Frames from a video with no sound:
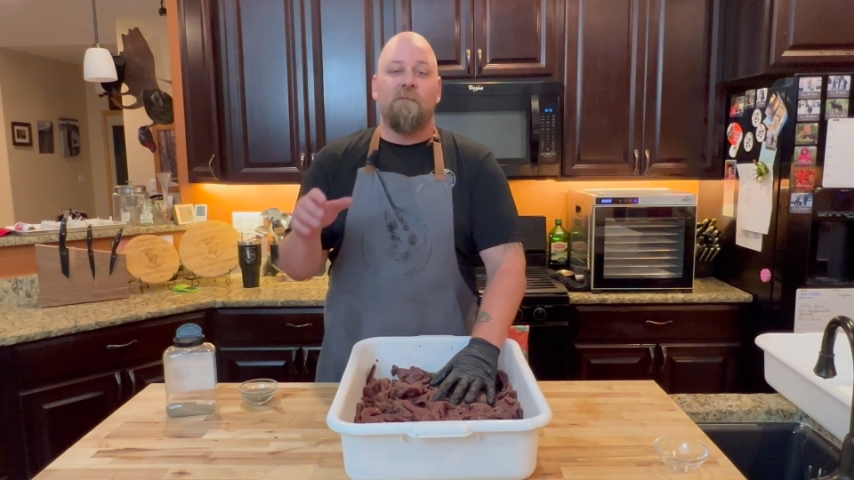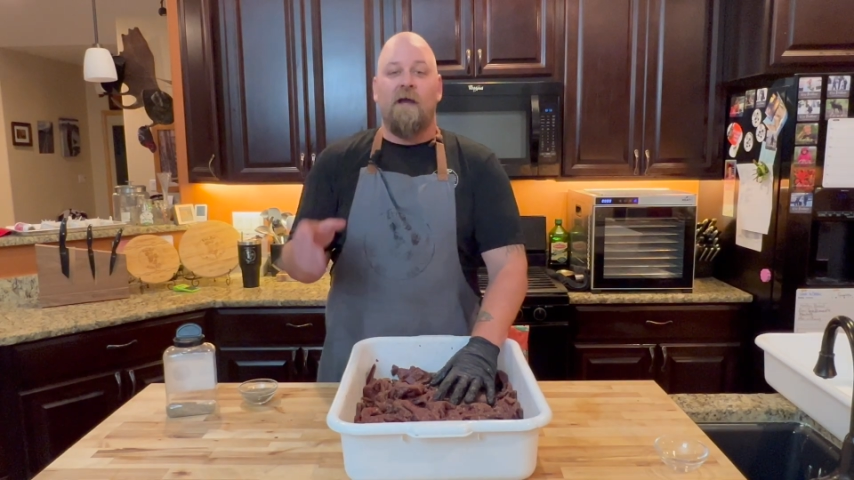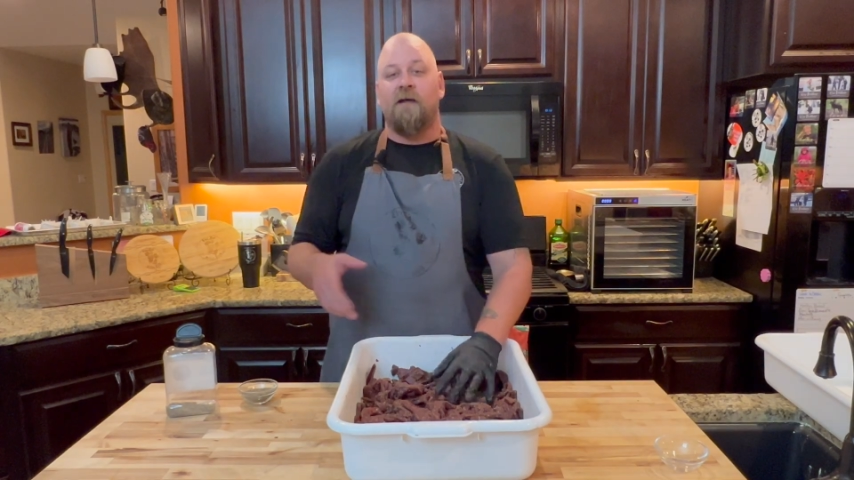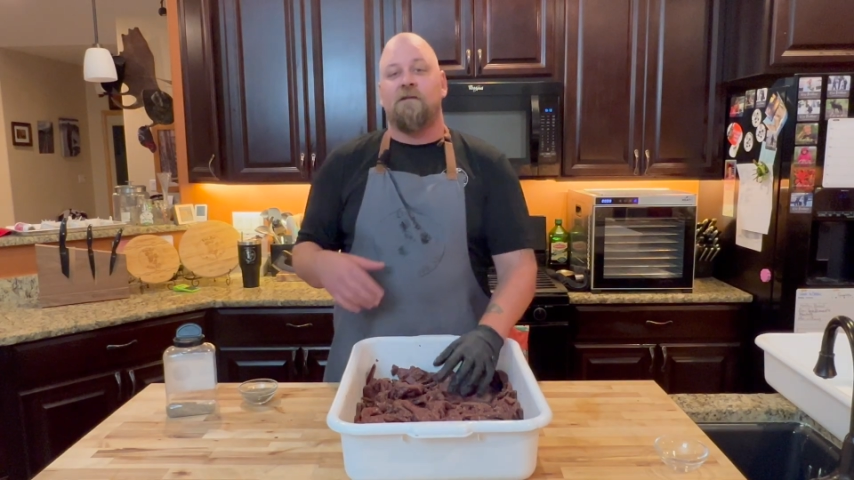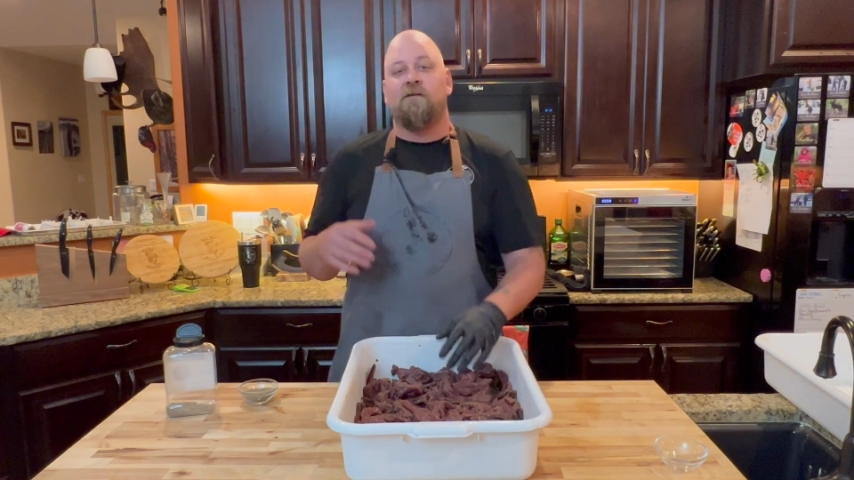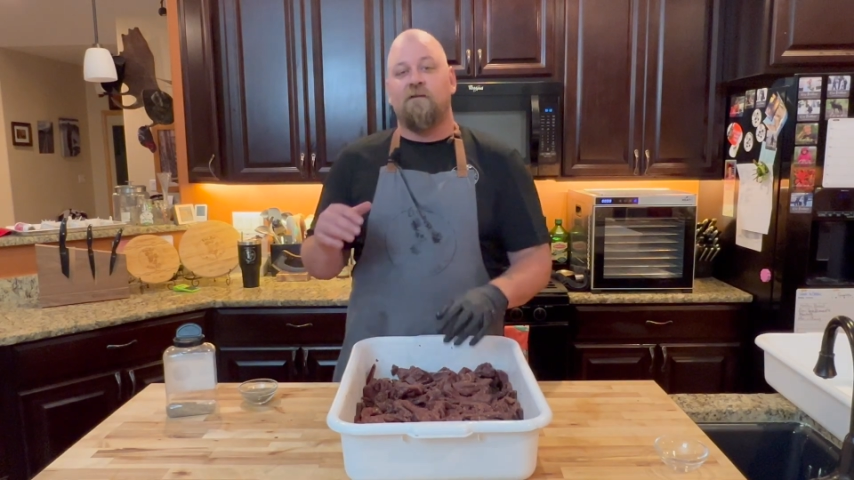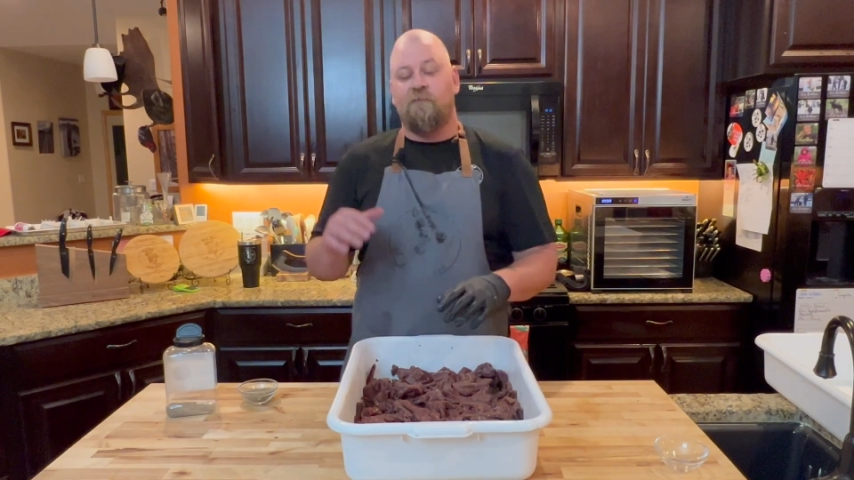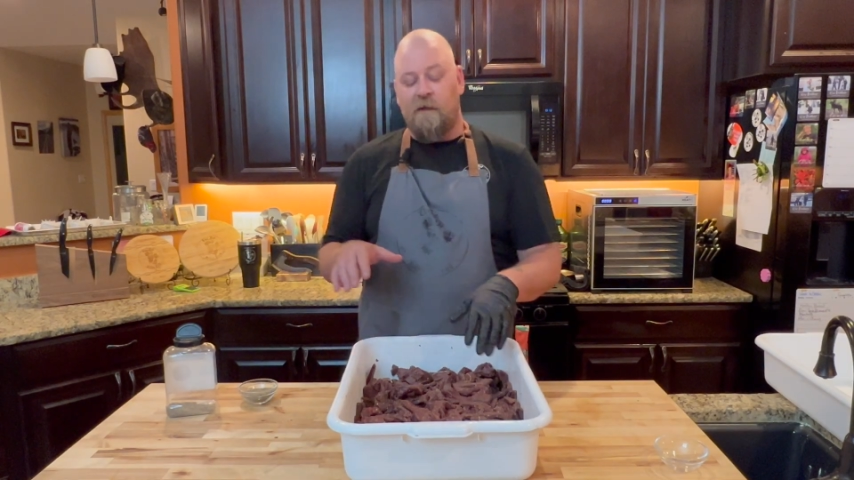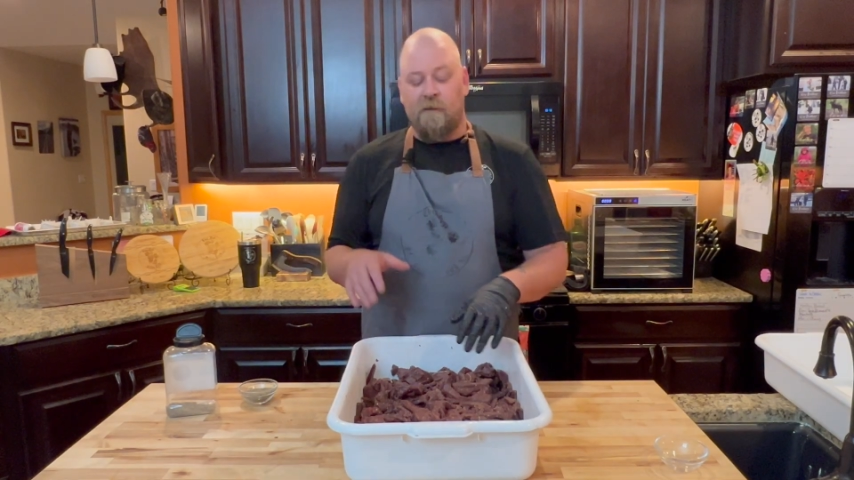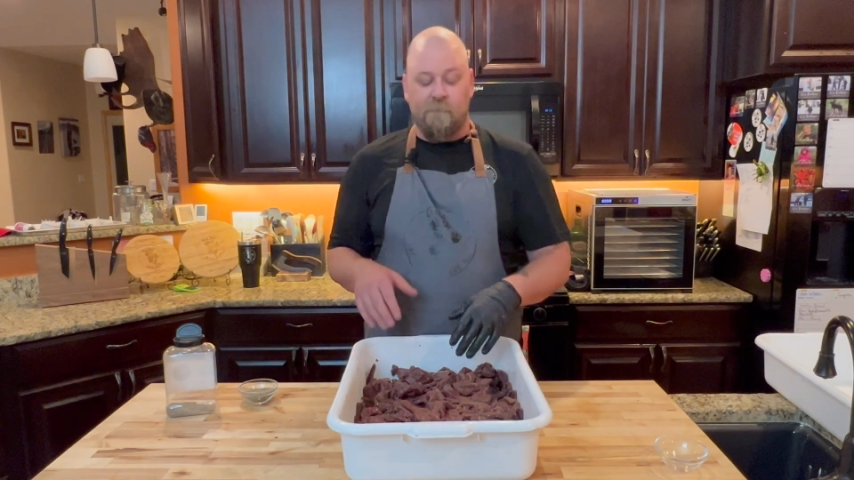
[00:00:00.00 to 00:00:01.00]
bags,
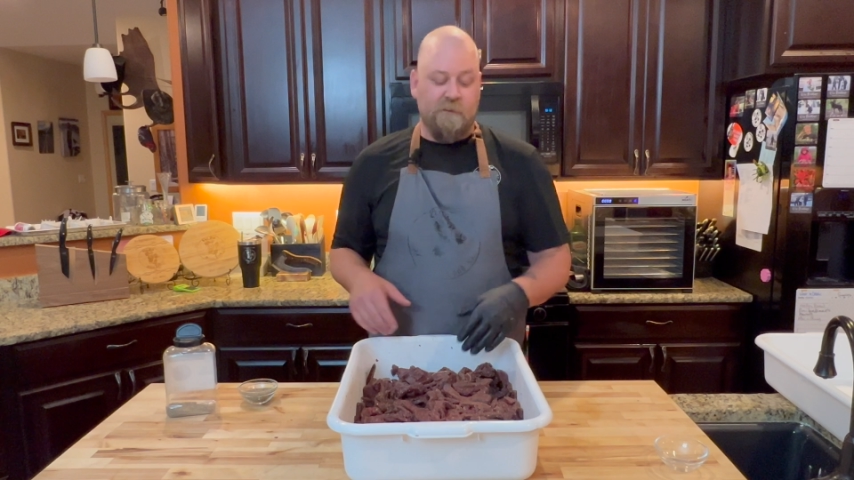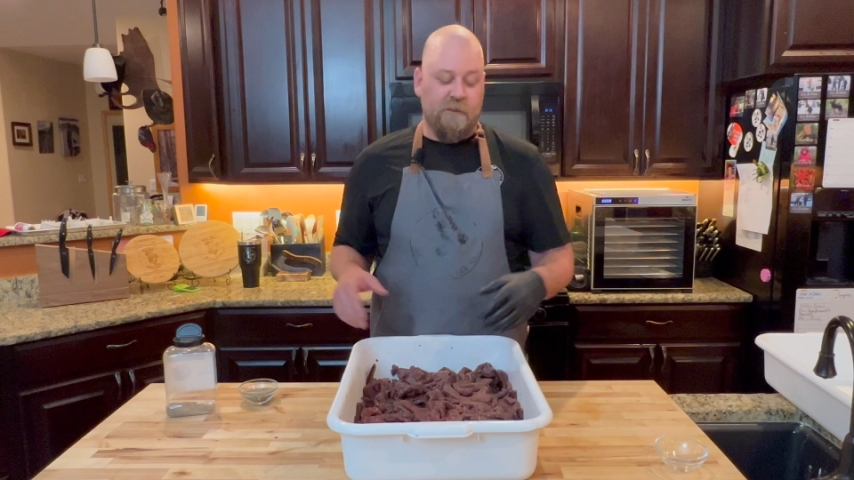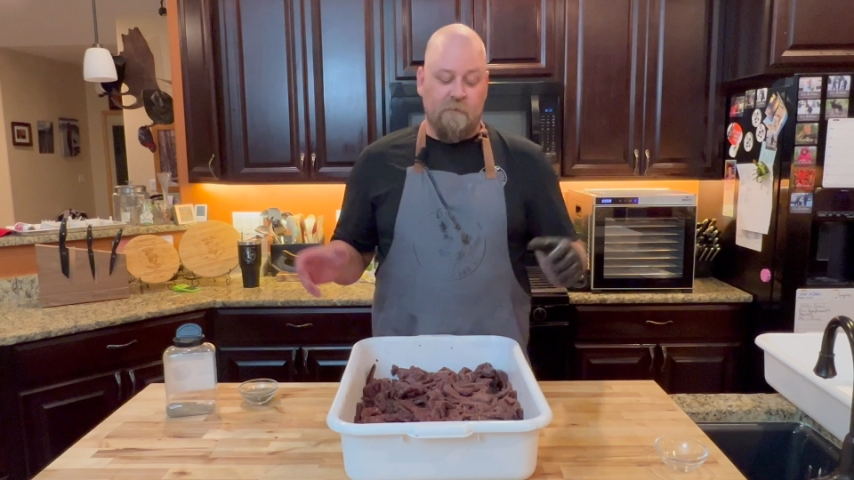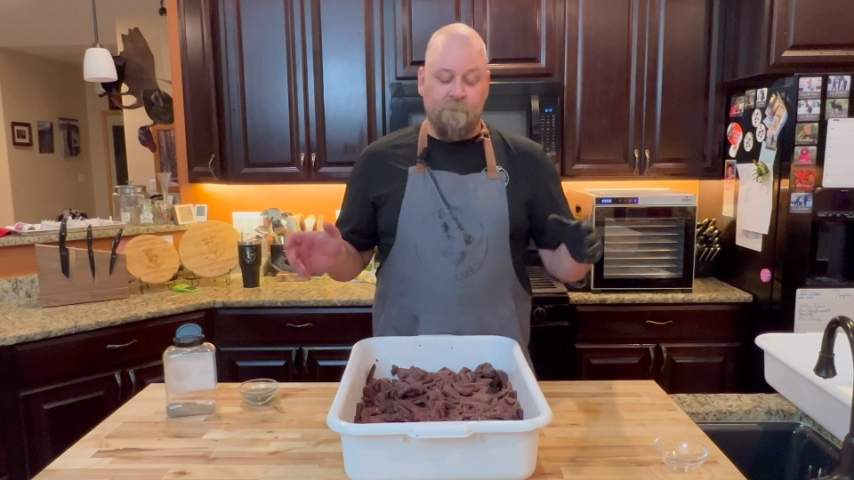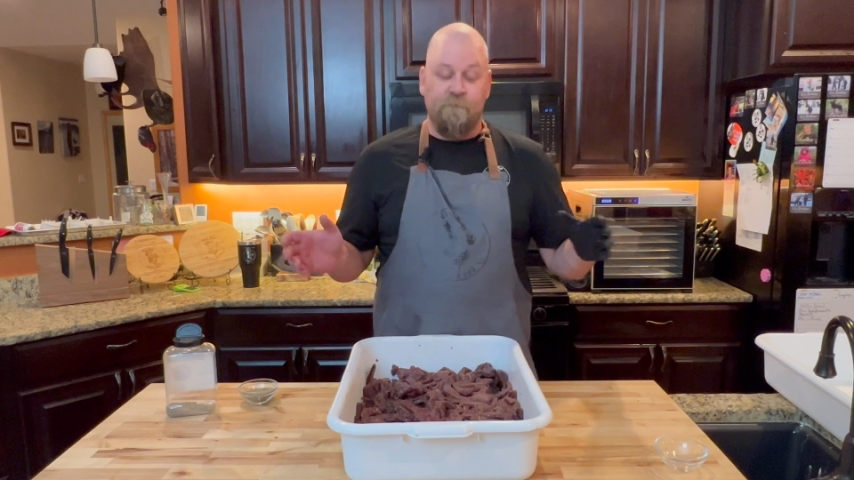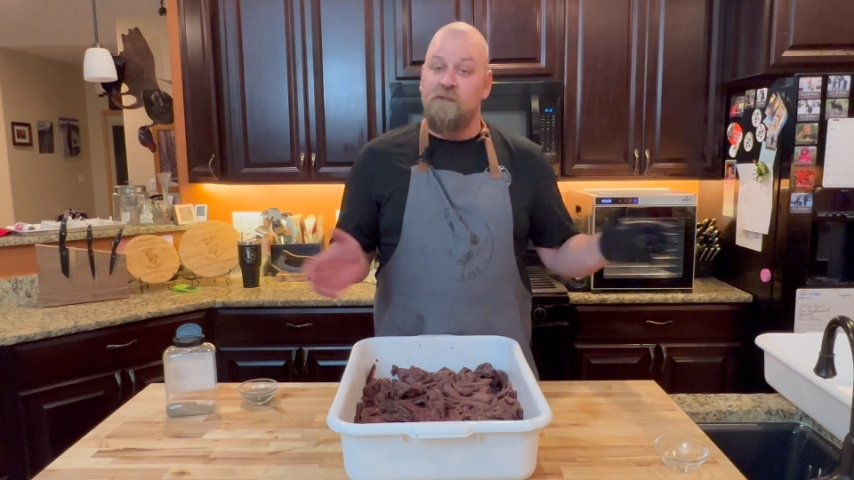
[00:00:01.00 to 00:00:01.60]
vacuum seal them.